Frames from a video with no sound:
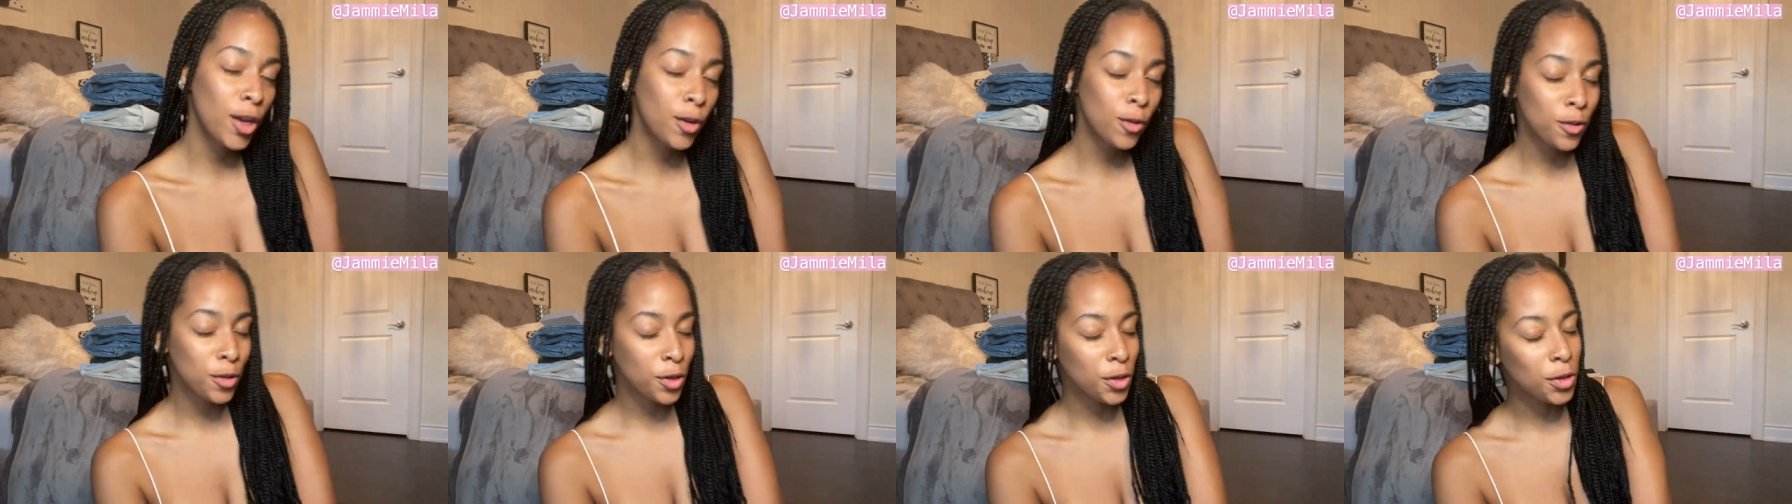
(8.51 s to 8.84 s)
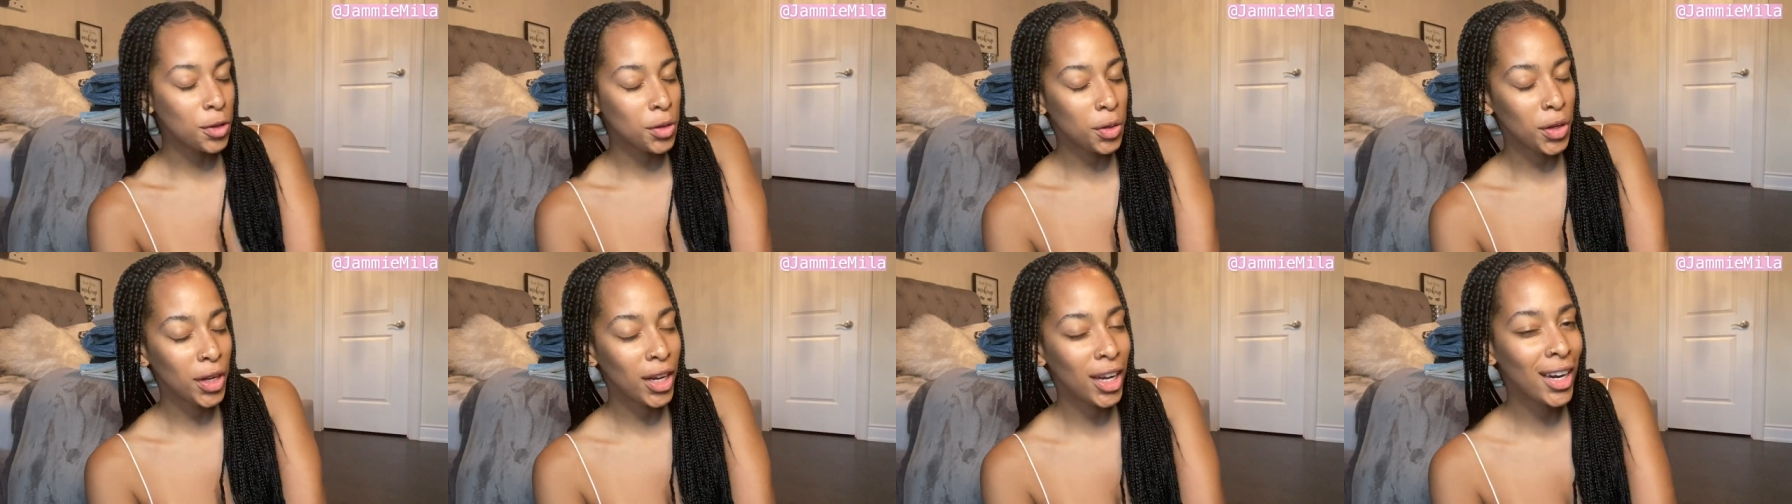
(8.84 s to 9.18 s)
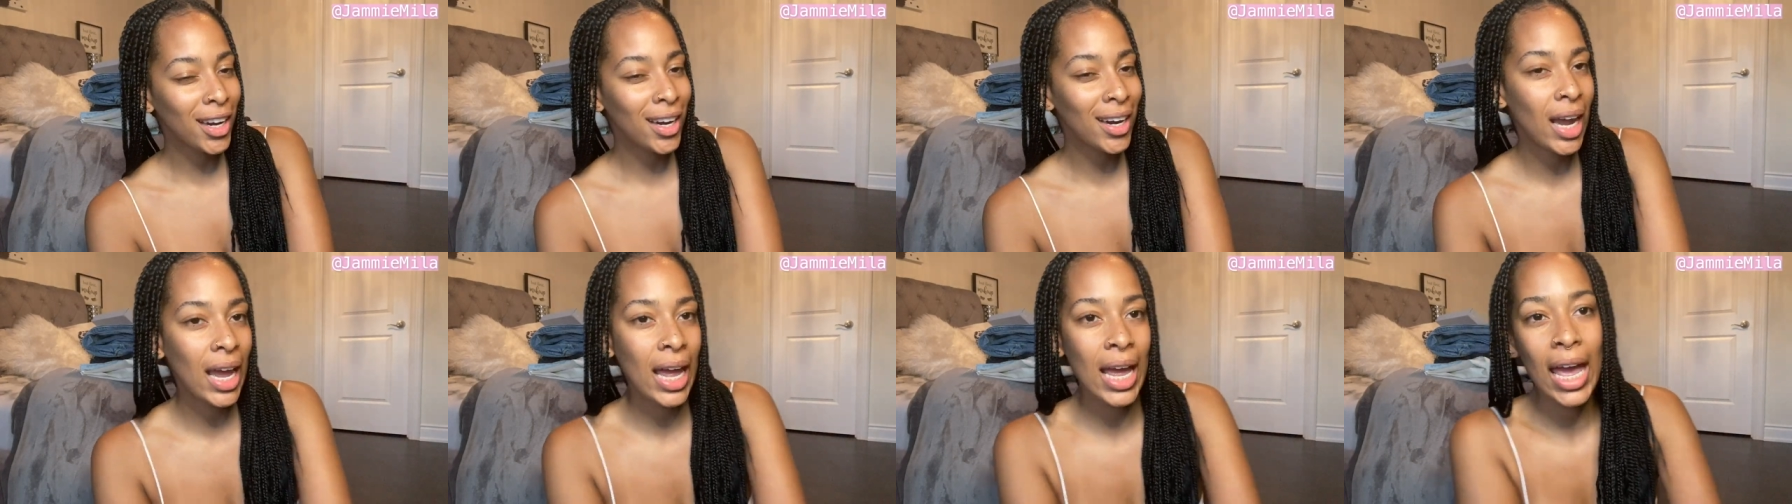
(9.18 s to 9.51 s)
If you're new
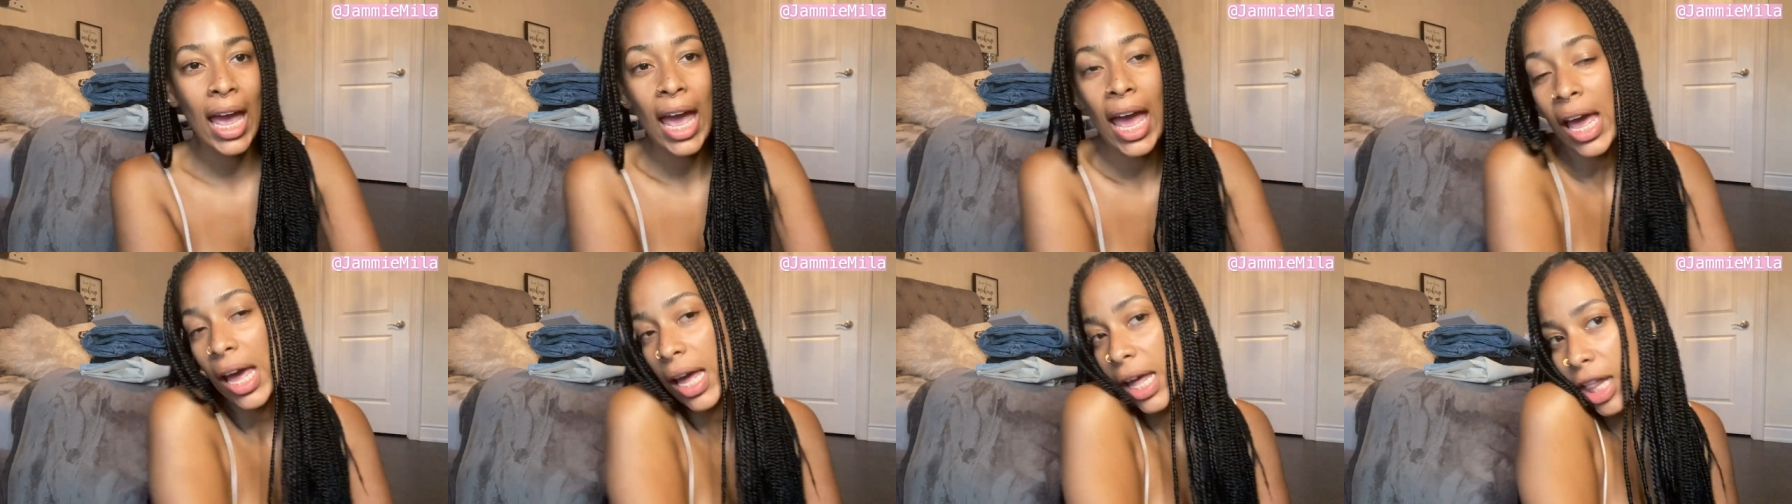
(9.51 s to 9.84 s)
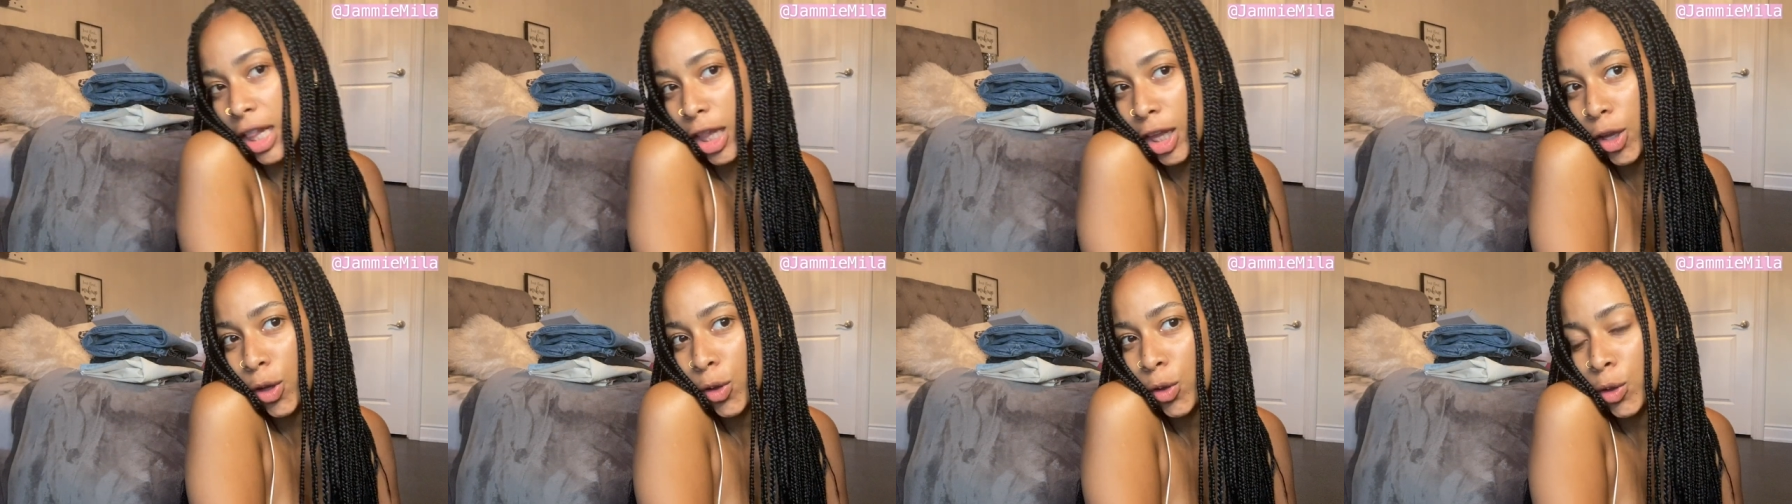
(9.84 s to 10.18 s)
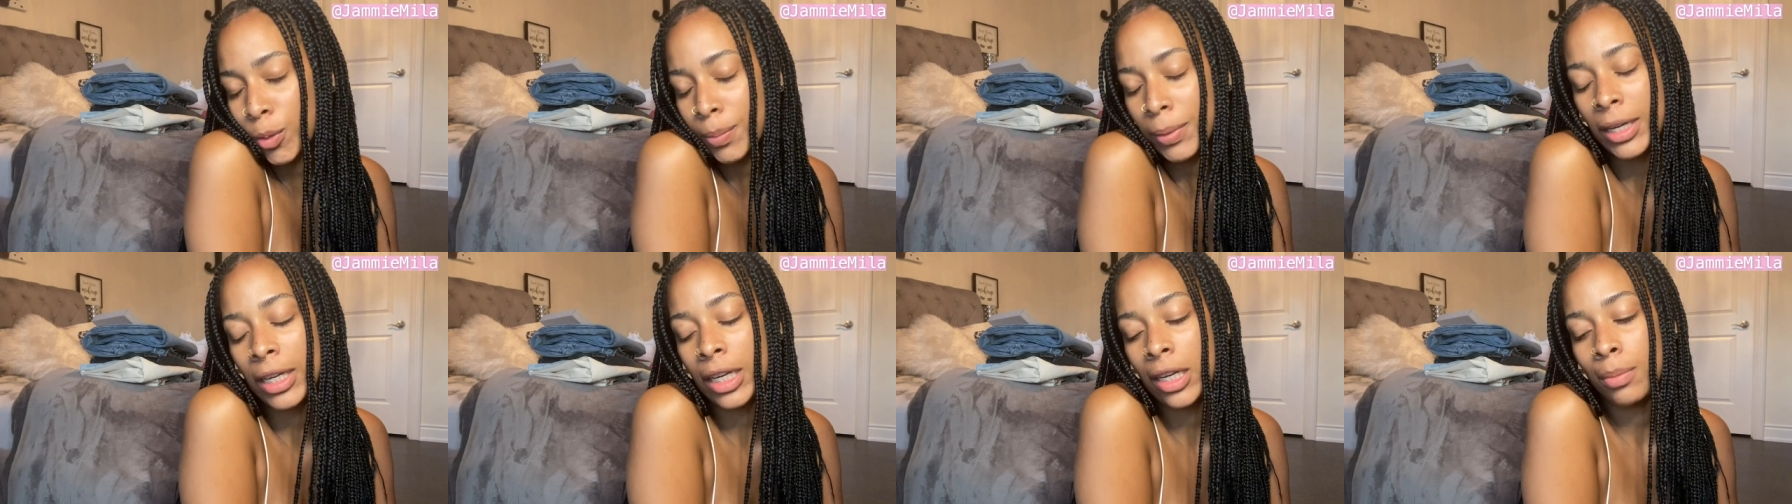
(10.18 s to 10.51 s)
here, hello,
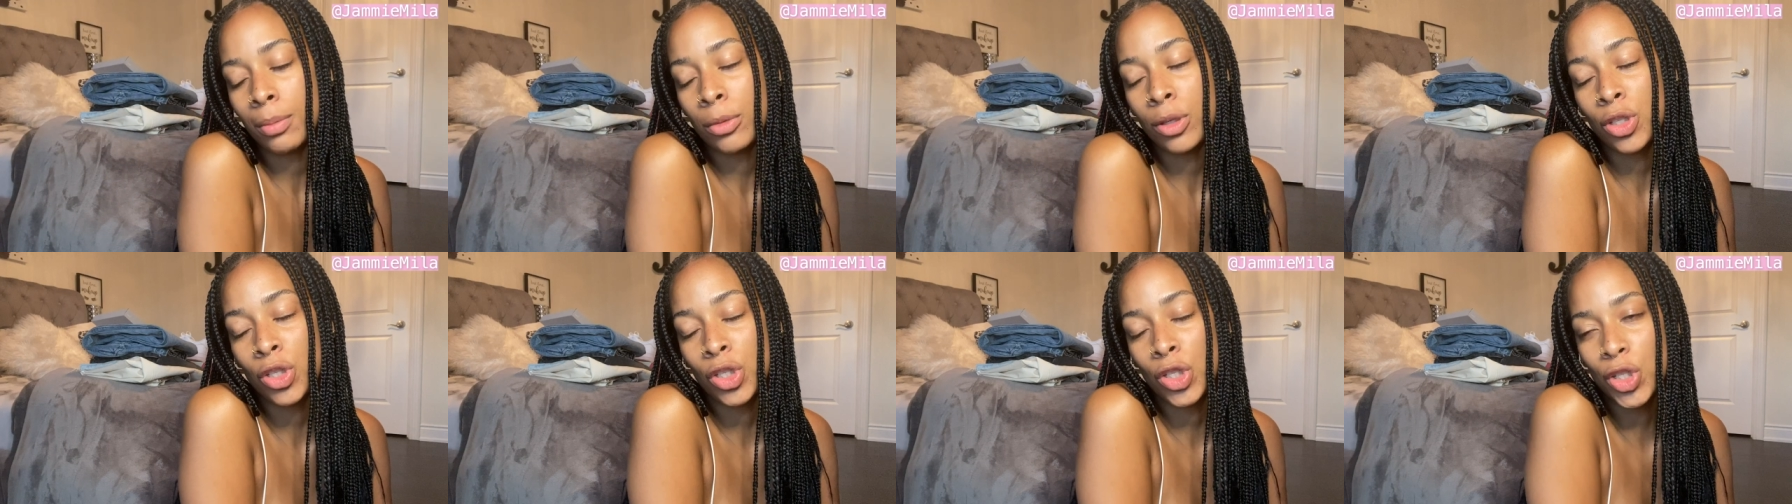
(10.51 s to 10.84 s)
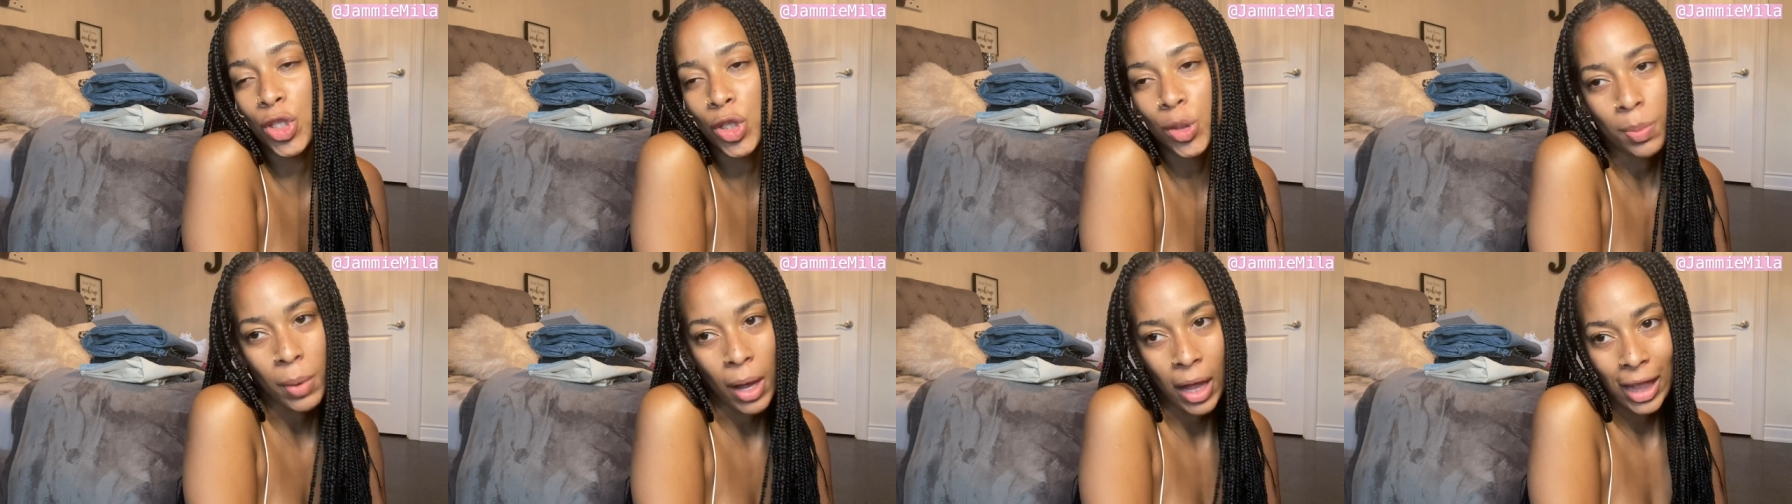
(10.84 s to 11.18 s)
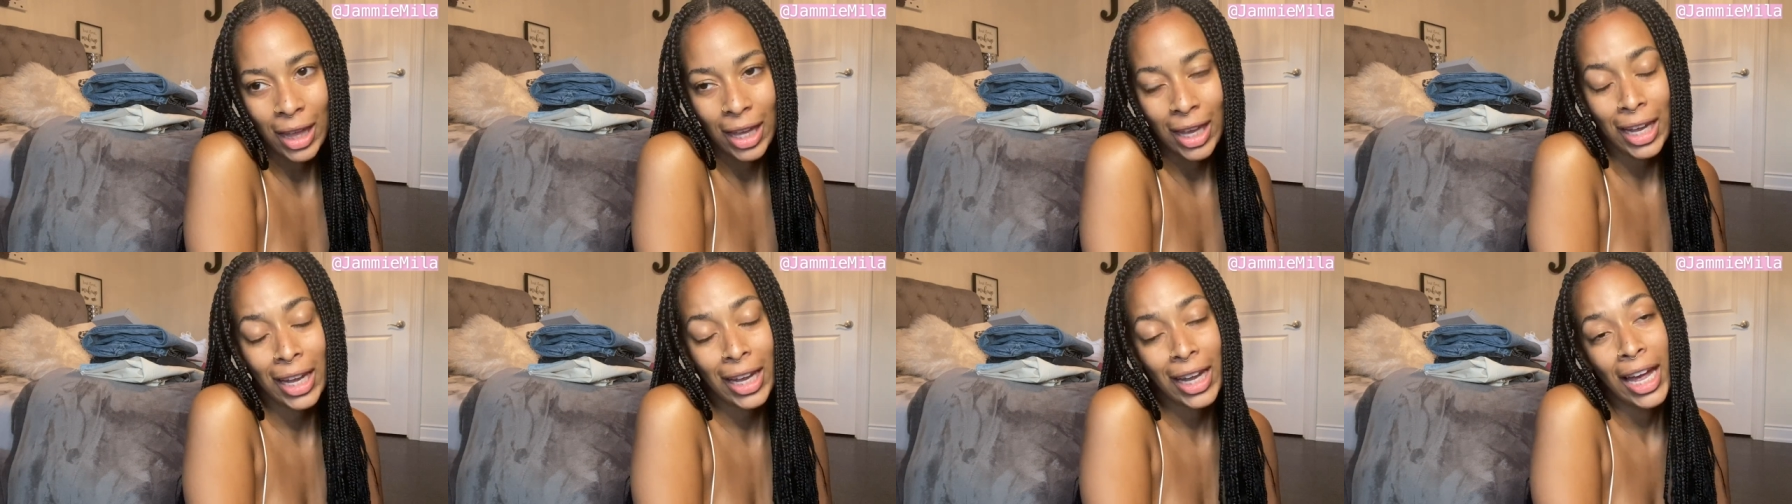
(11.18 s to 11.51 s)
my name is
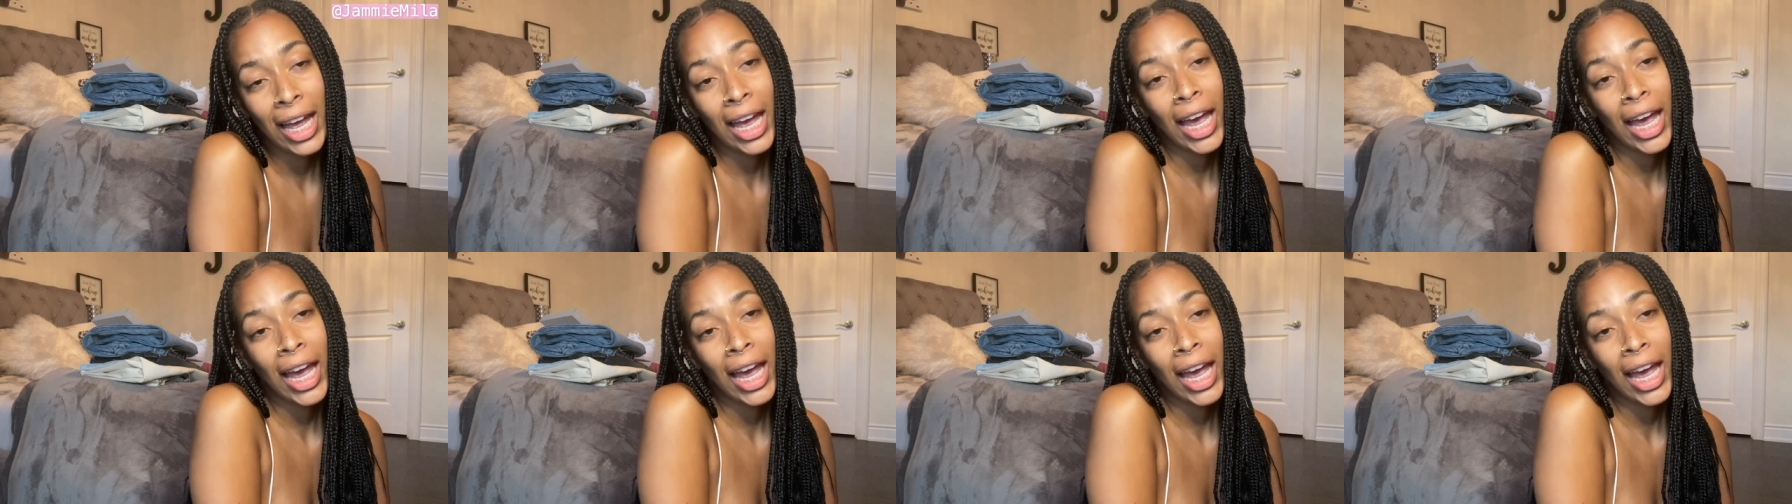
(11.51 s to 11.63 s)
Jamila.